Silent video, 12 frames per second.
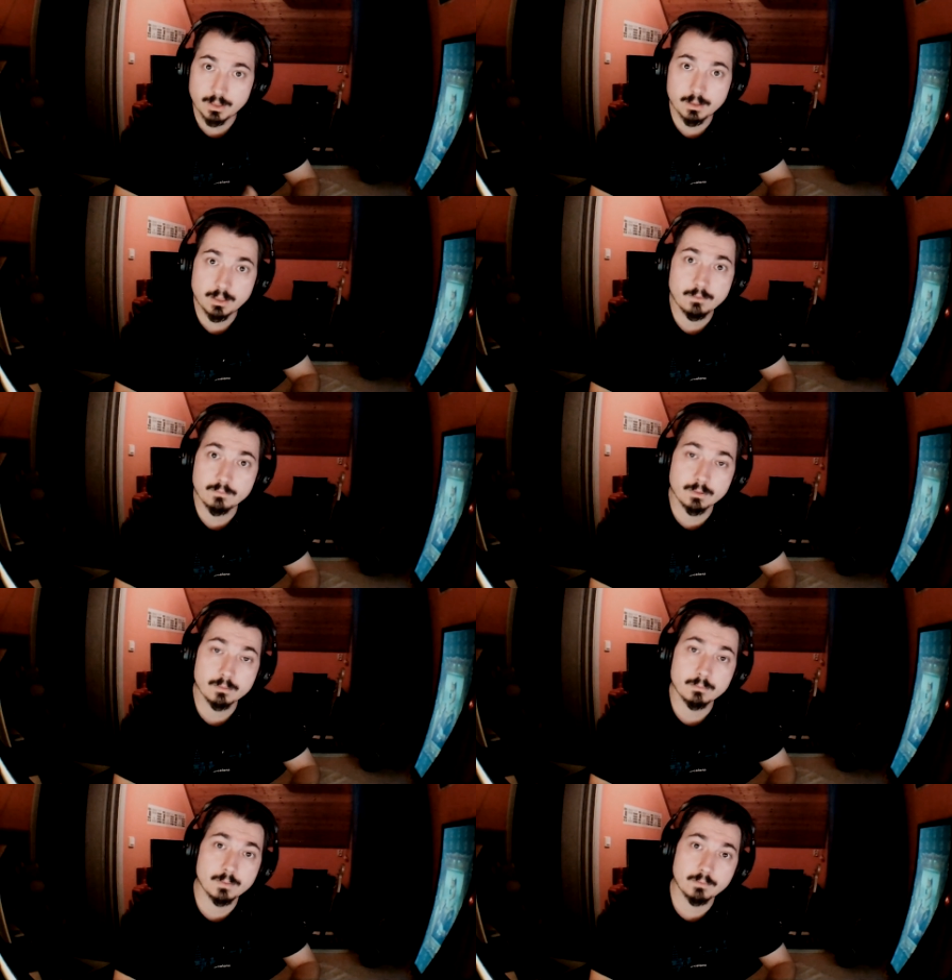
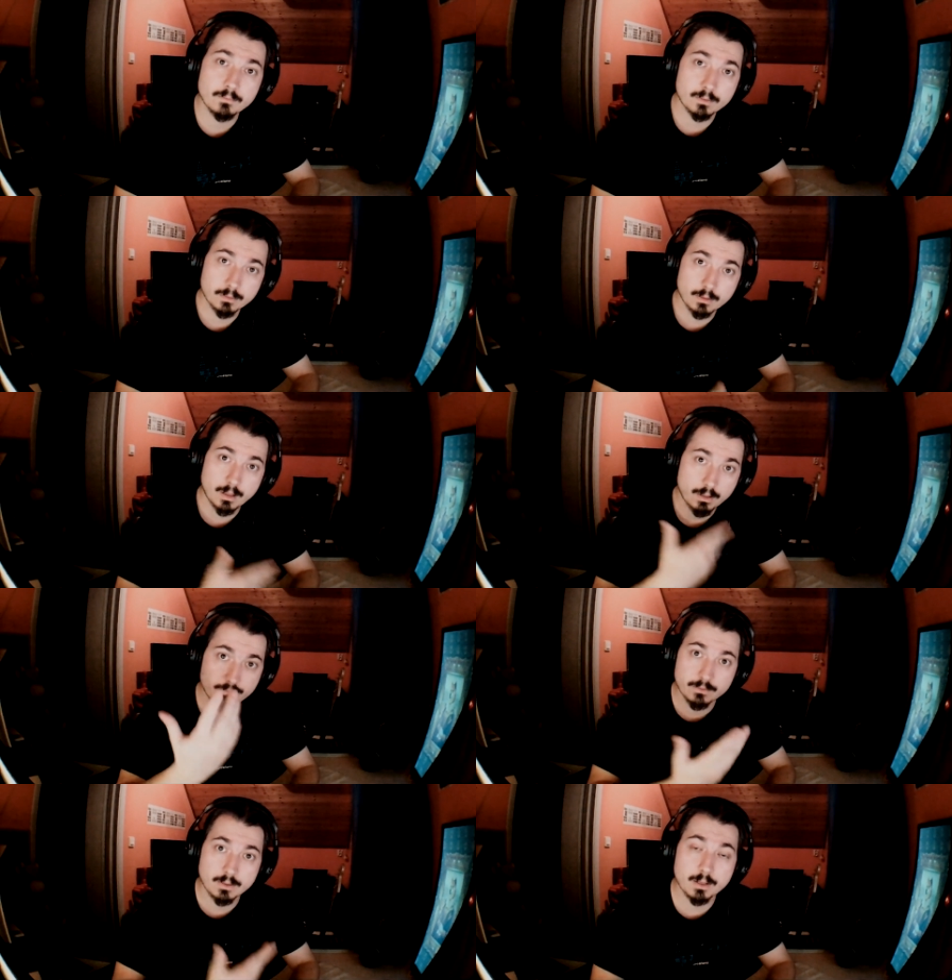even
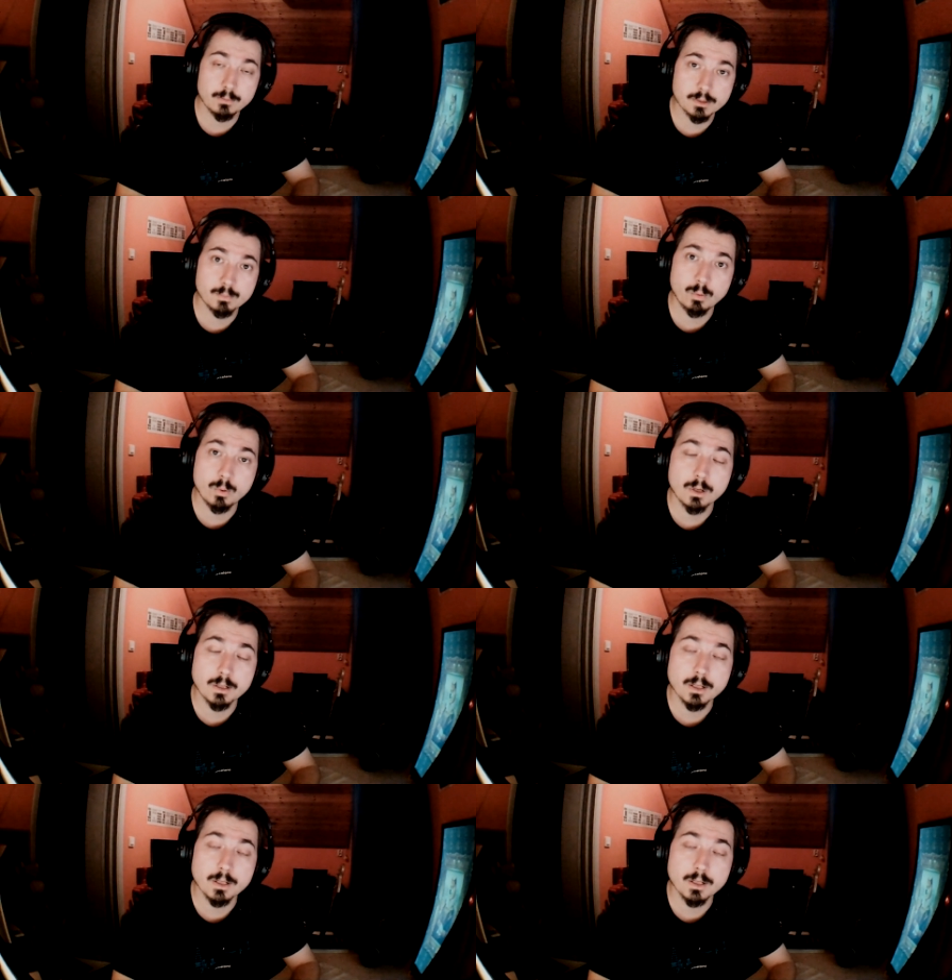after I was born,